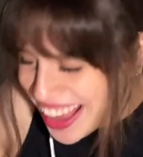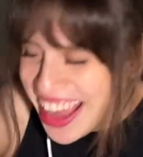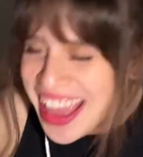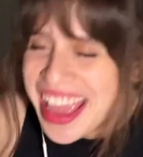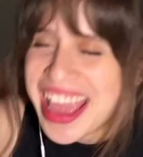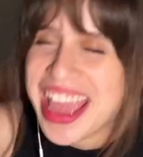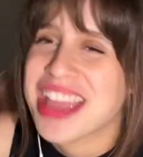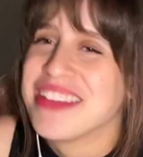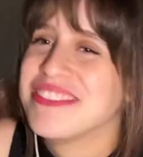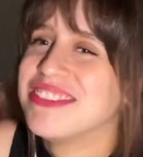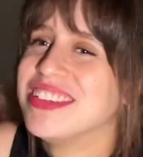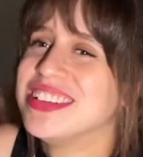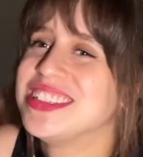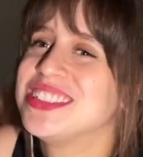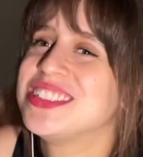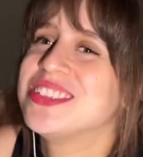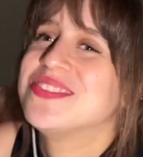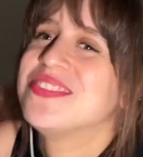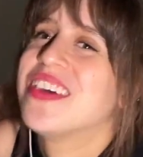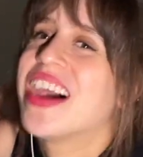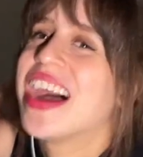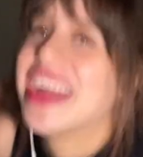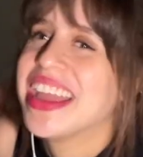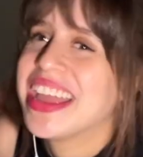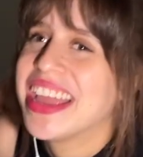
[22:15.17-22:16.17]
able to
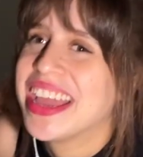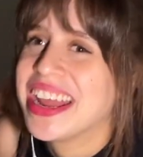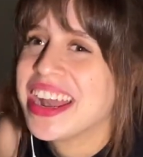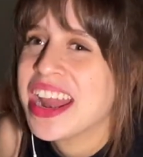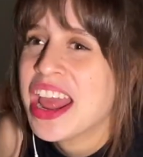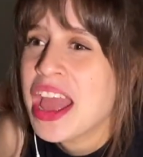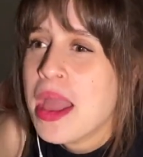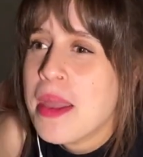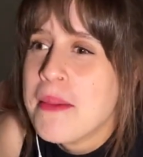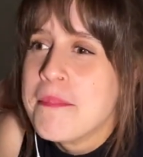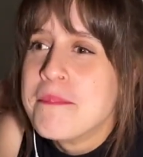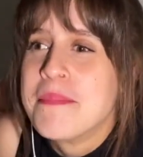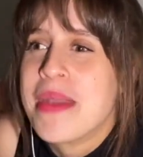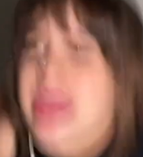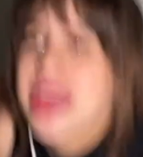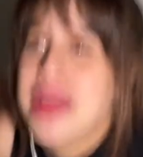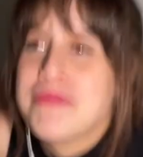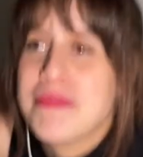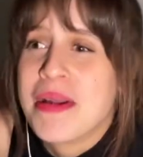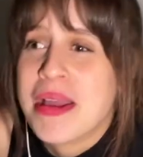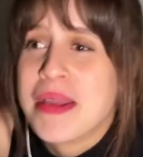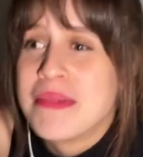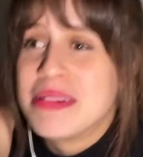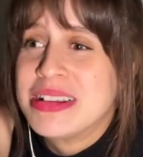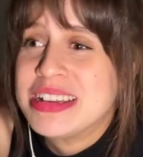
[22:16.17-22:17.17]
buy it made
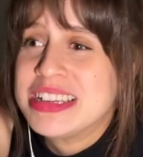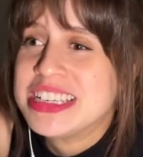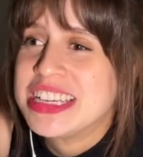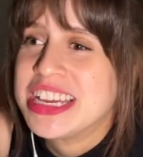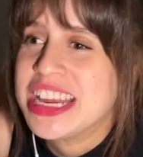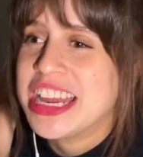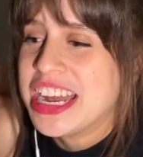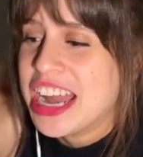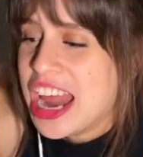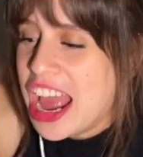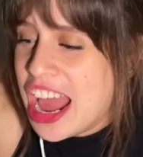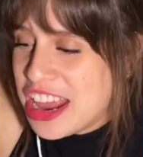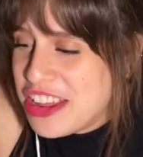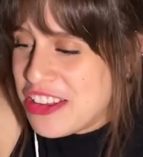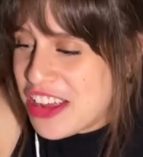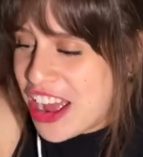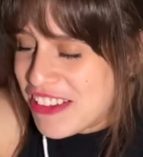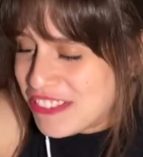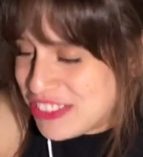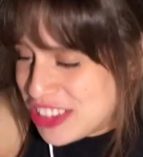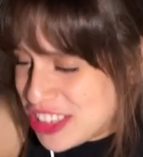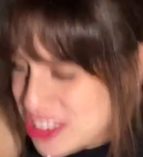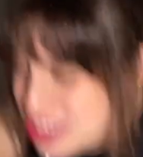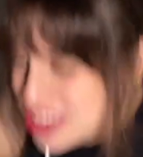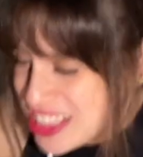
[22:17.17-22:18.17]
by machine. You have
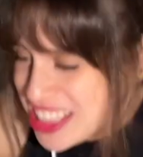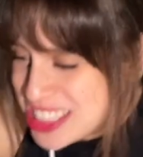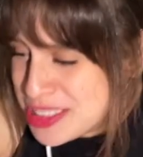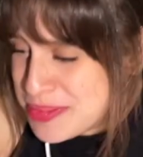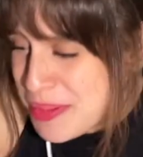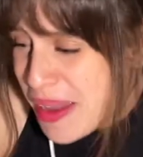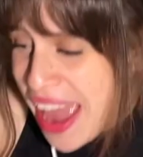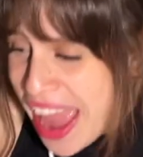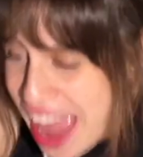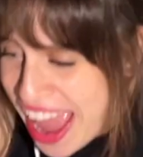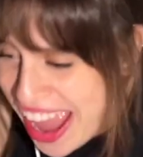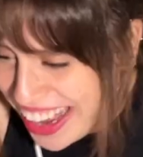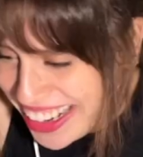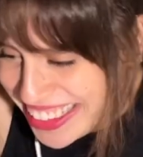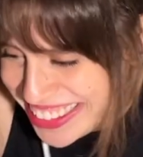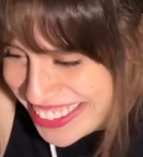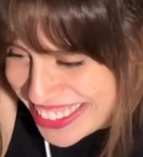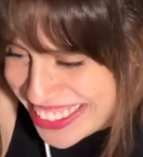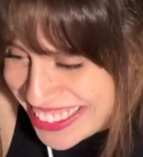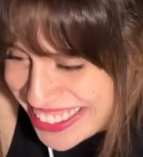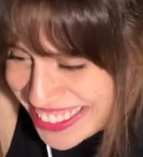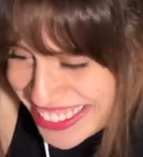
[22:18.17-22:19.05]
to do this by hand.